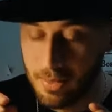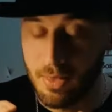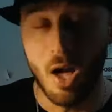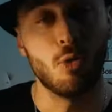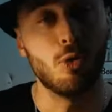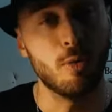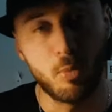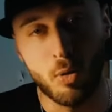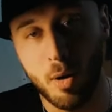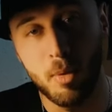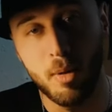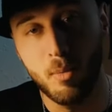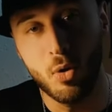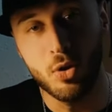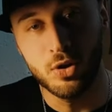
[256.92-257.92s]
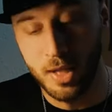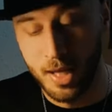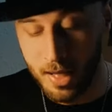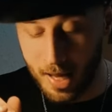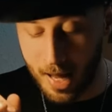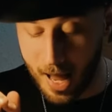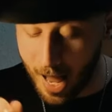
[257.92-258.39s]
Now, the problem was
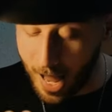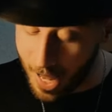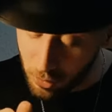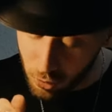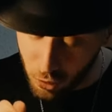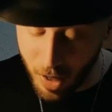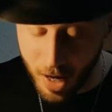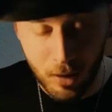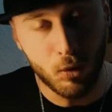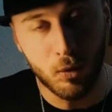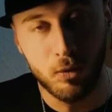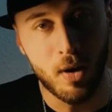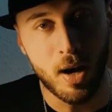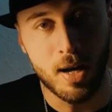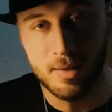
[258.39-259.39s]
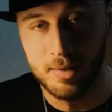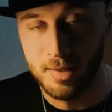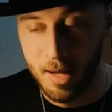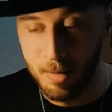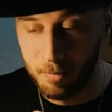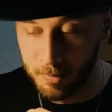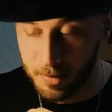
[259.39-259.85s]
that I tried to find
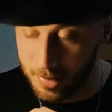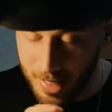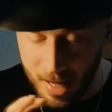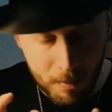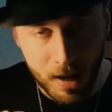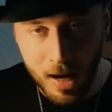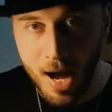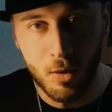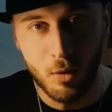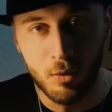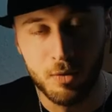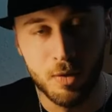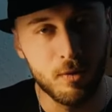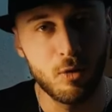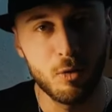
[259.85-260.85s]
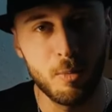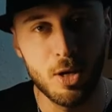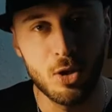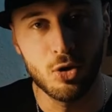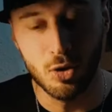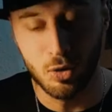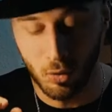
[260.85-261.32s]
some kind of
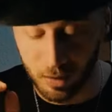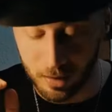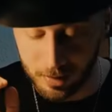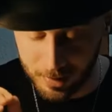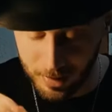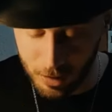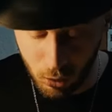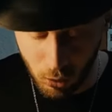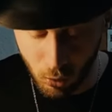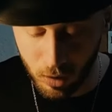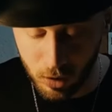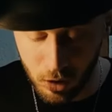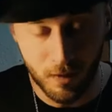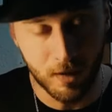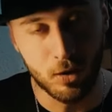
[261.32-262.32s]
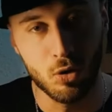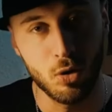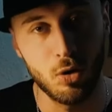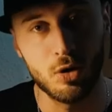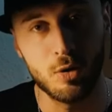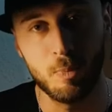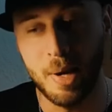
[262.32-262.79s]
information on these two
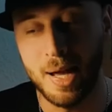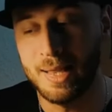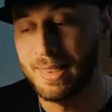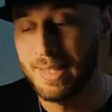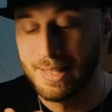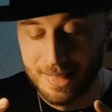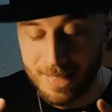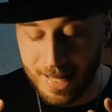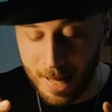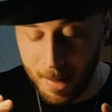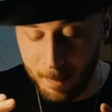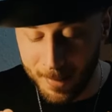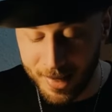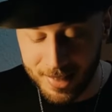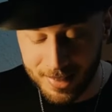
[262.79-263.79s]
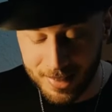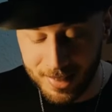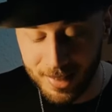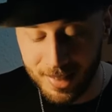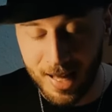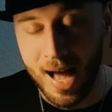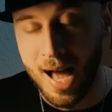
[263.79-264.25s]
individuals, but
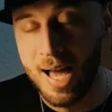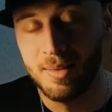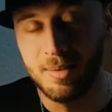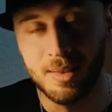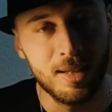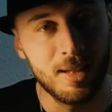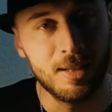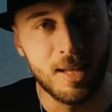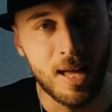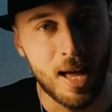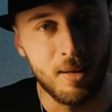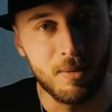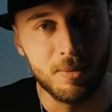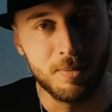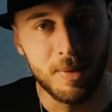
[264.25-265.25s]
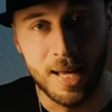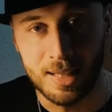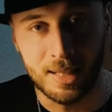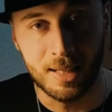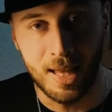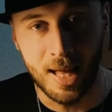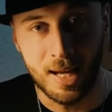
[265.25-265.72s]
basically I didn't have
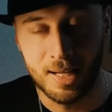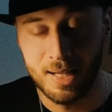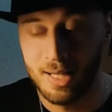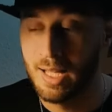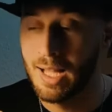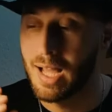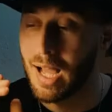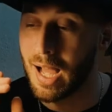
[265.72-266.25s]
any luck.